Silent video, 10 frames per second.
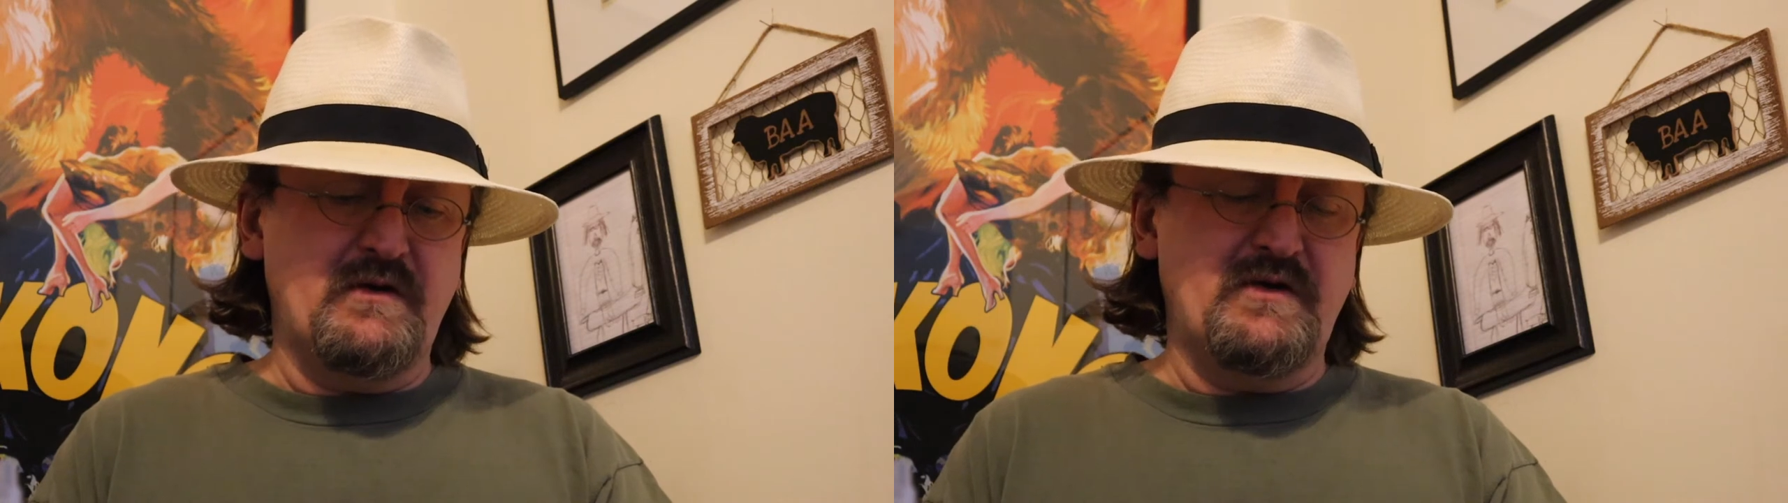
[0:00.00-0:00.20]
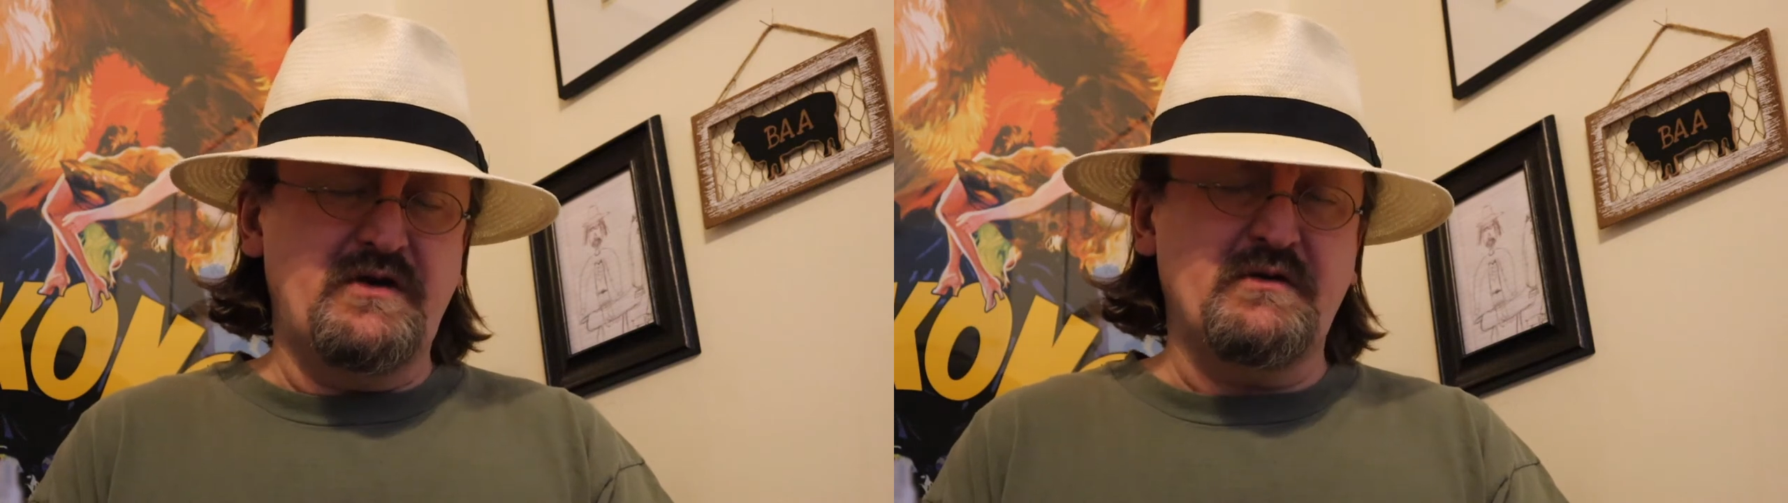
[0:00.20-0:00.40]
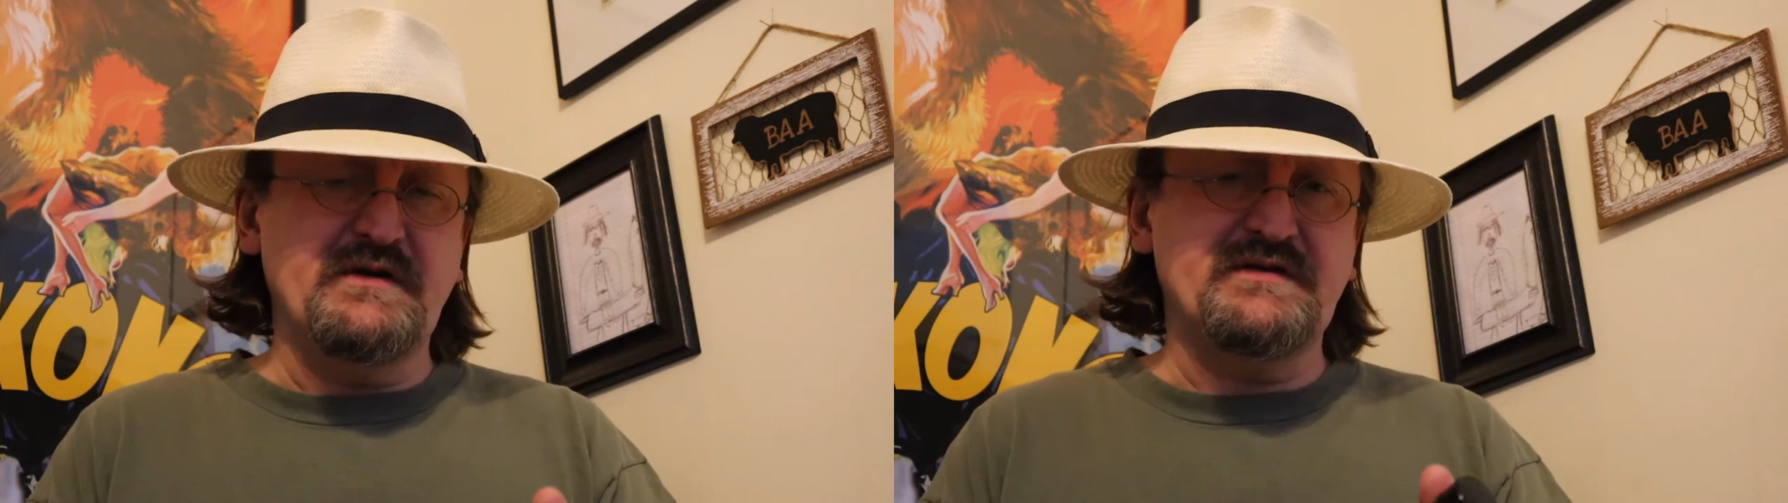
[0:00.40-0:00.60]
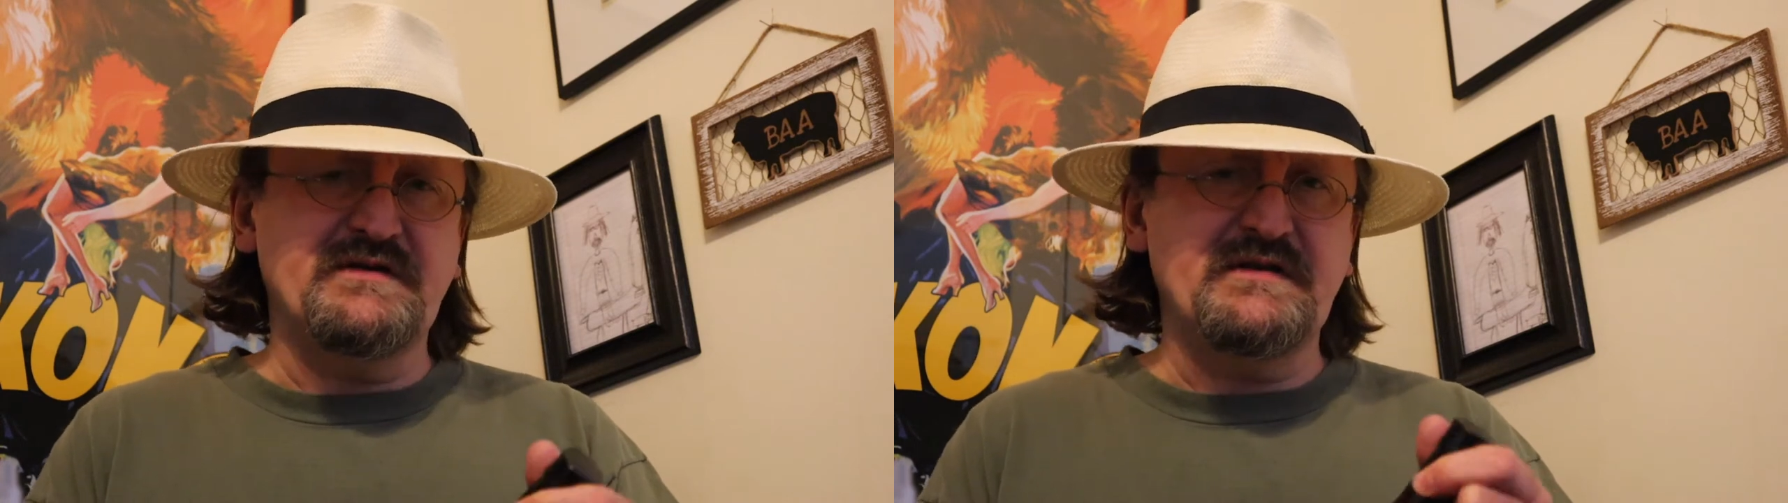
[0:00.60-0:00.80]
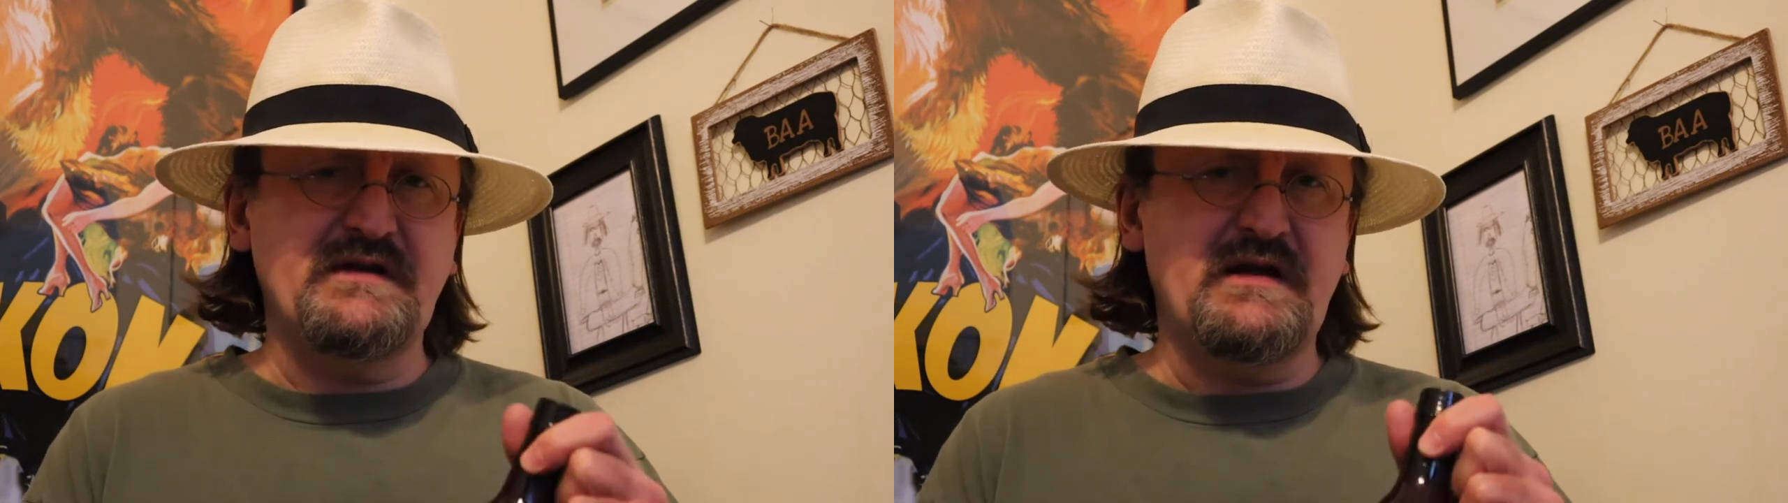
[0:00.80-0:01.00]
curious to
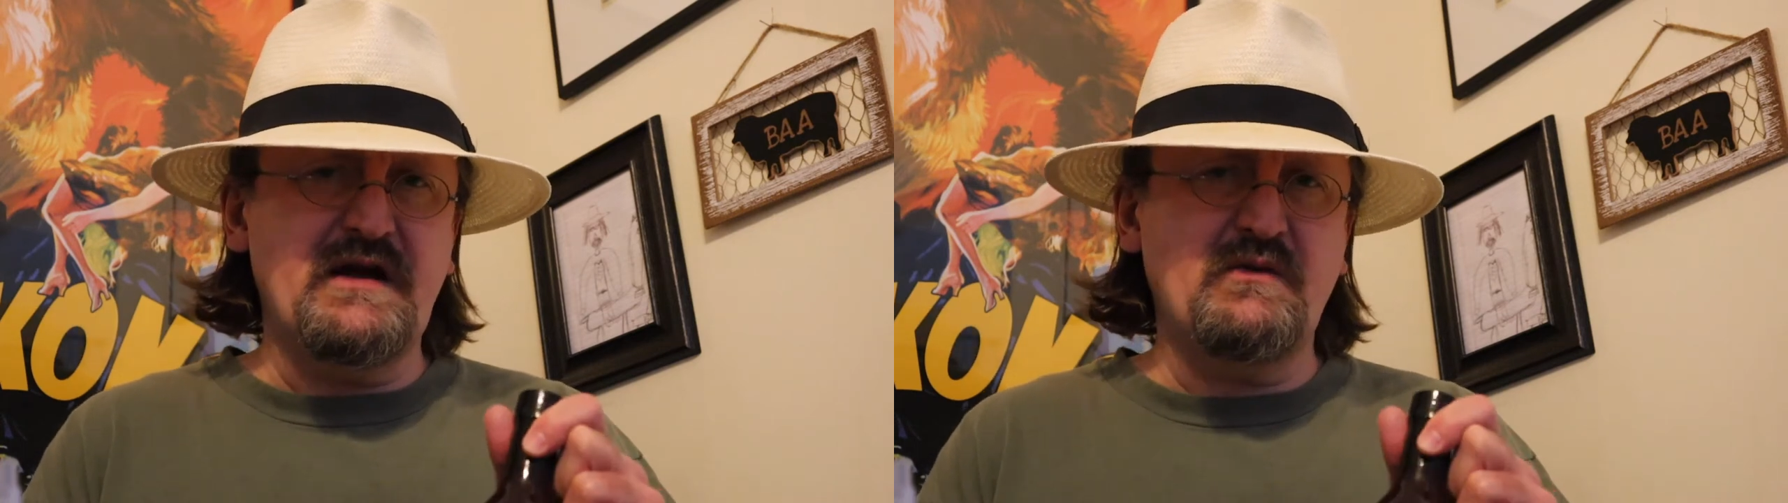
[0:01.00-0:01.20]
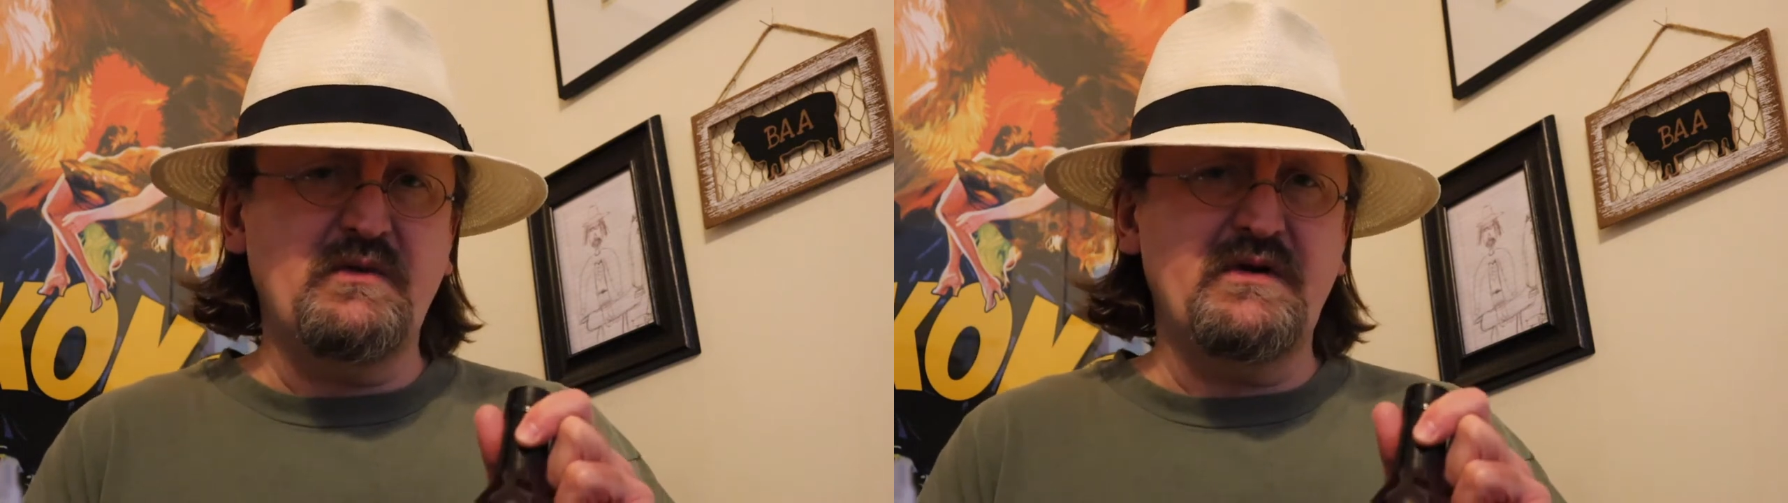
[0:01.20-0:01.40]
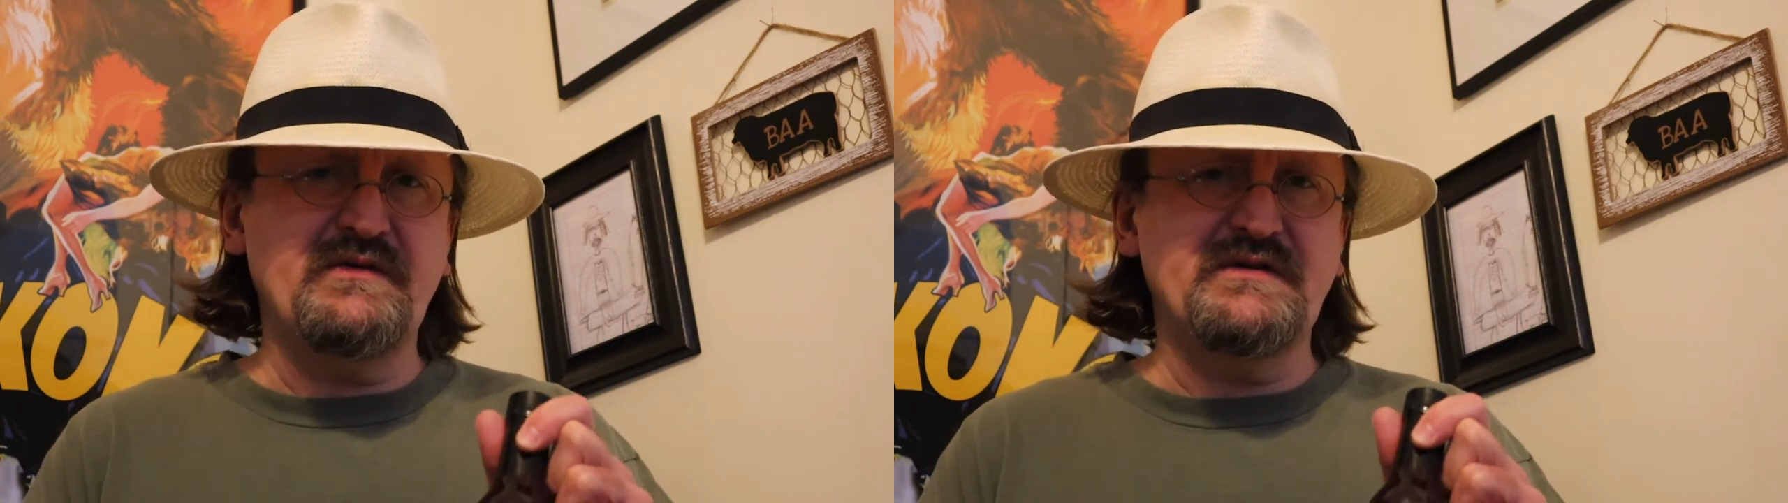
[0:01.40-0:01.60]
see how well